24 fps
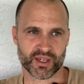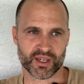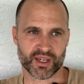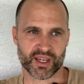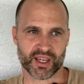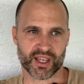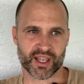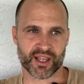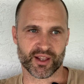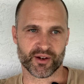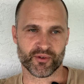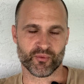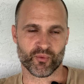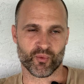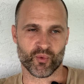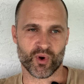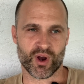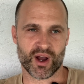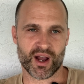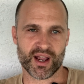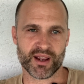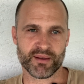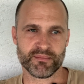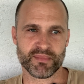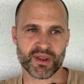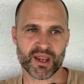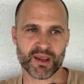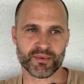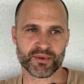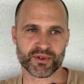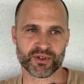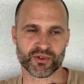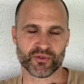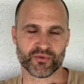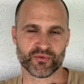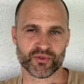and why
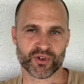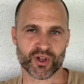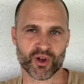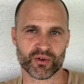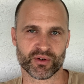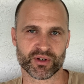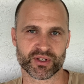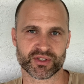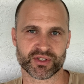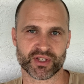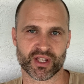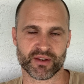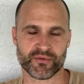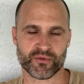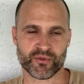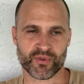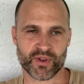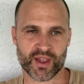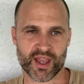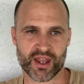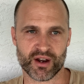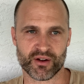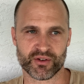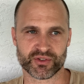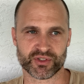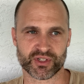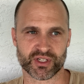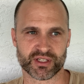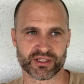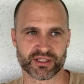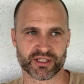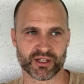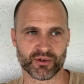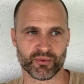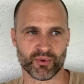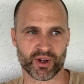maybe you've noticed that if you've had
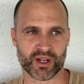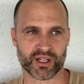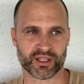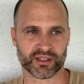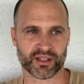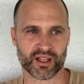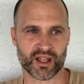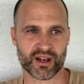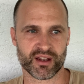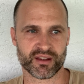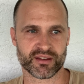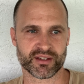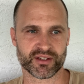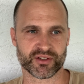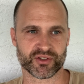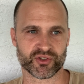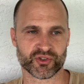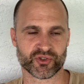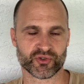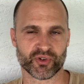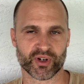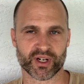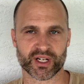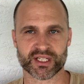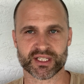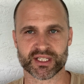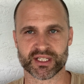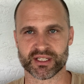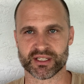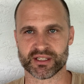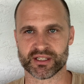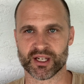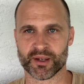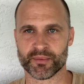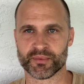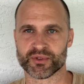OCD, why a lot of these tricks
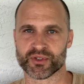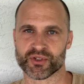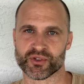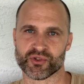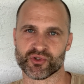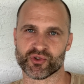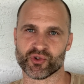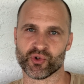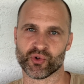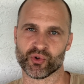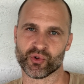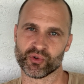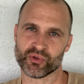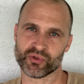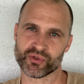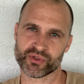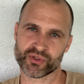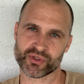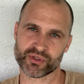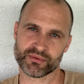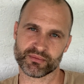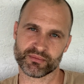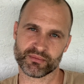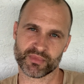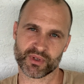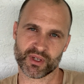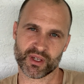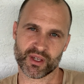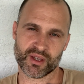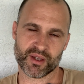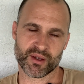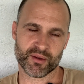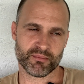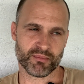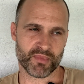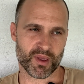and tips and tools,
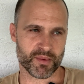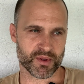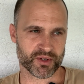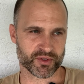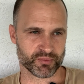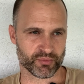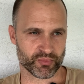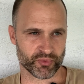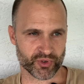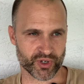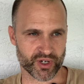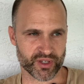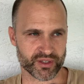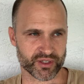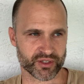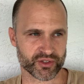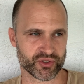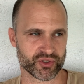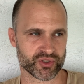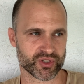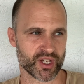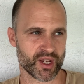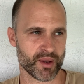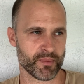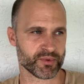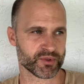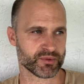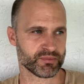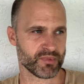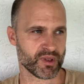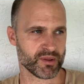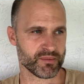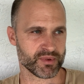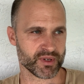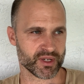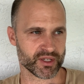maybe it's breathing tips,
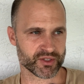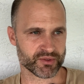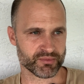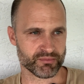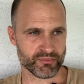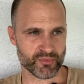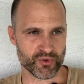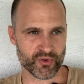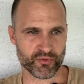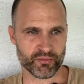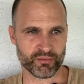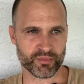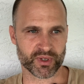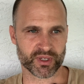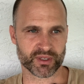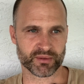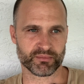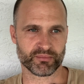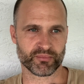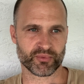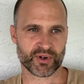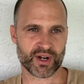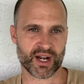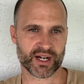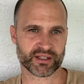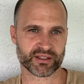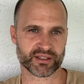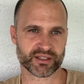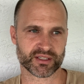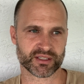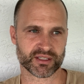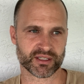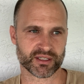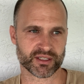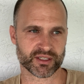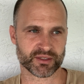maybe it's movement
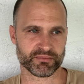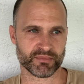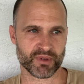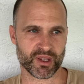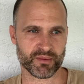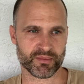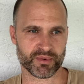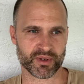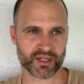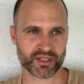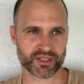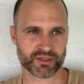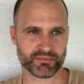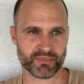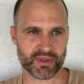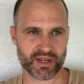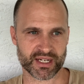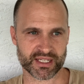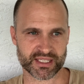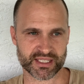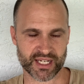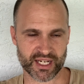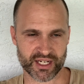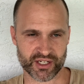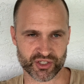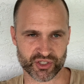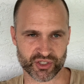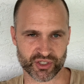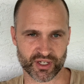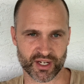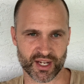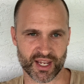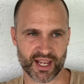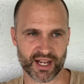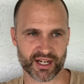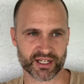practices, maybe it's meditation
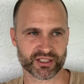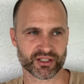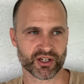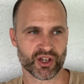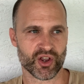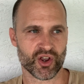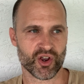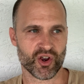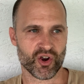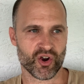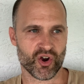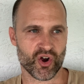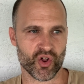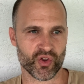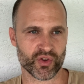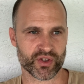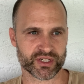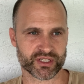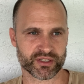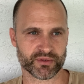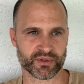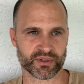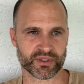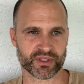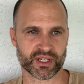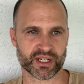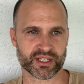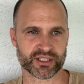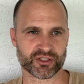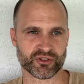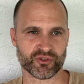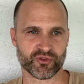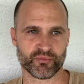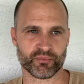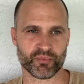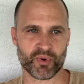hacks, all these different things
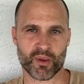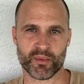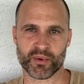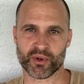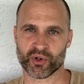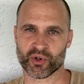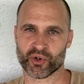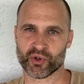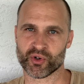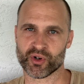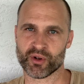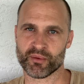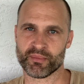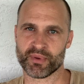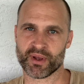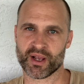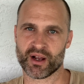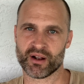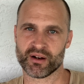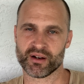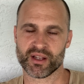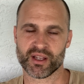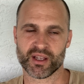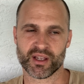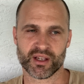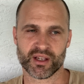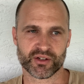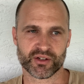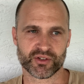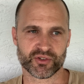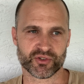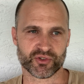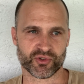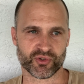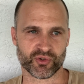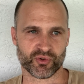that you've probably heard about
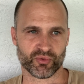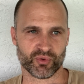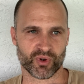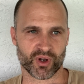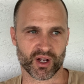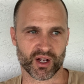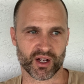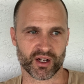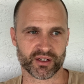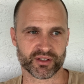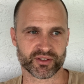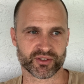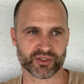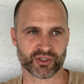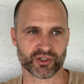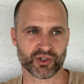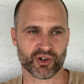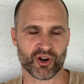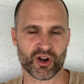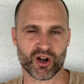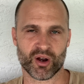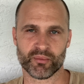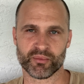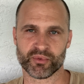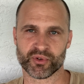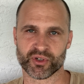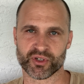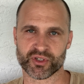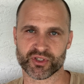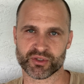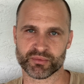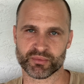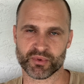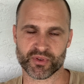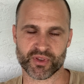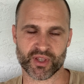to calm your
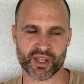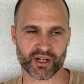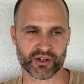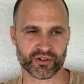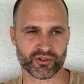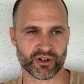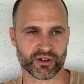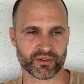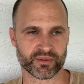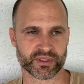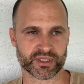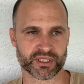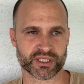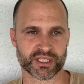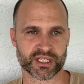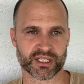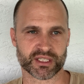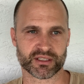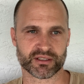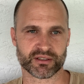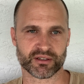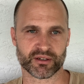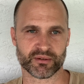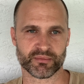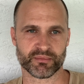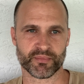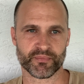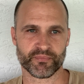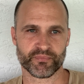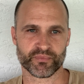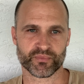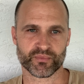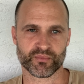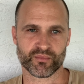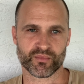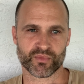sympathetic nervous system,
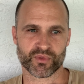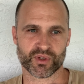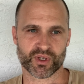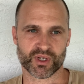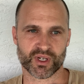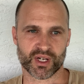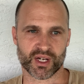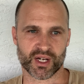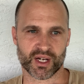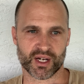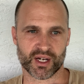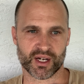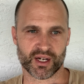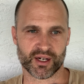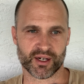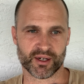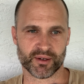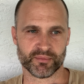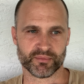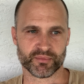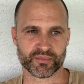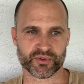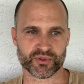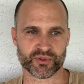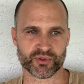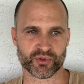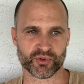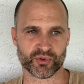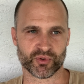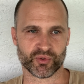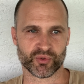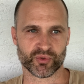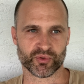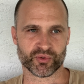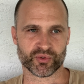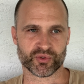
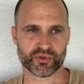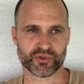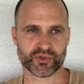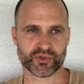to